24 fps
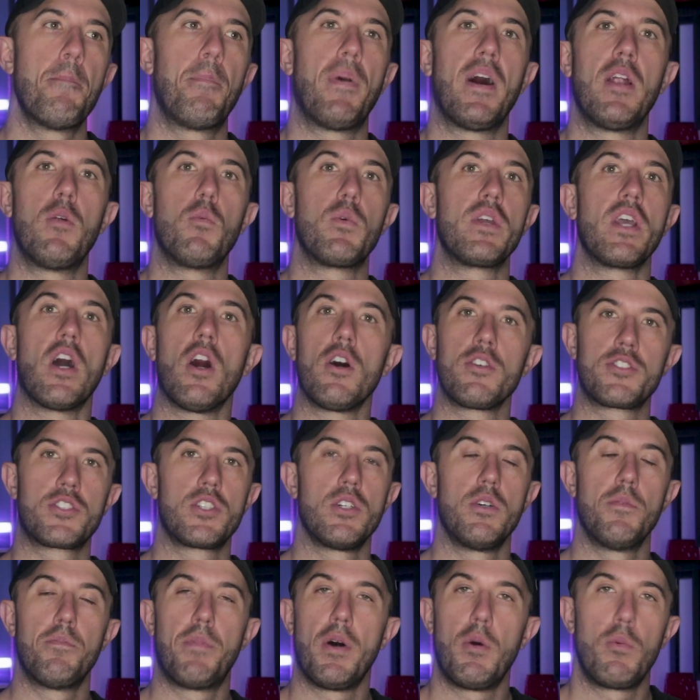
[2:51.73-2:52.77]
But we
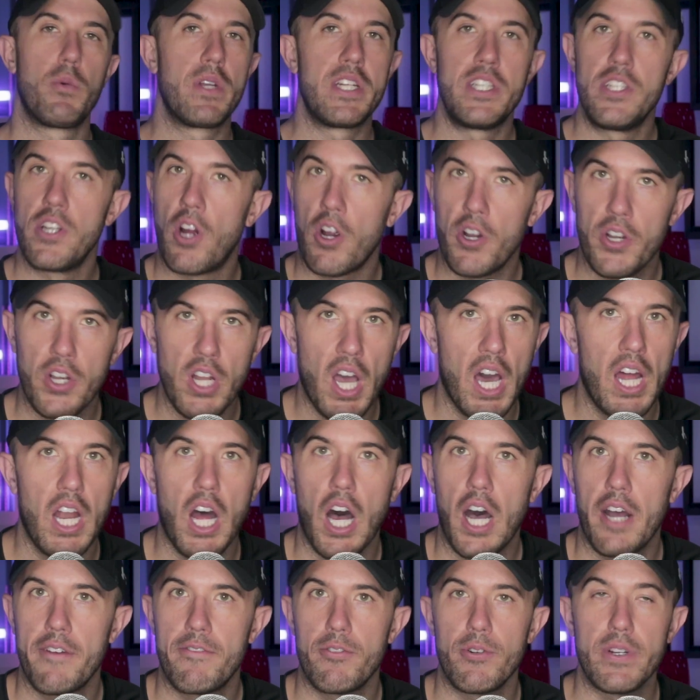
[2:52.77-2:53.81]
are not
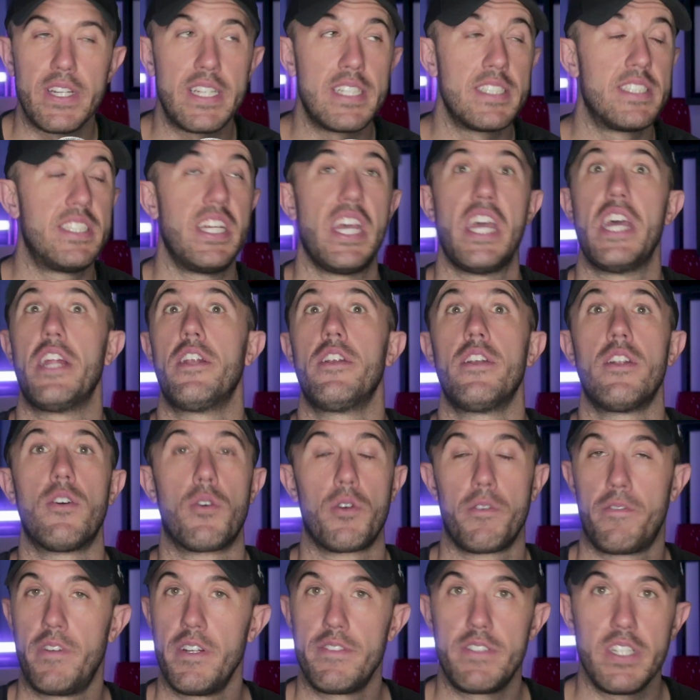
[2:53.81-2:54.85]
offering 10
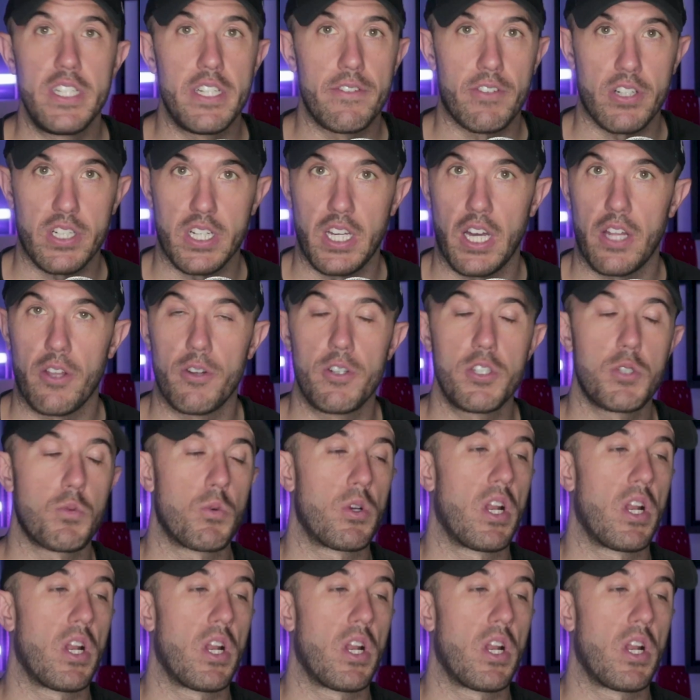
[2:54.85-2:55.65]
or 50 different colors.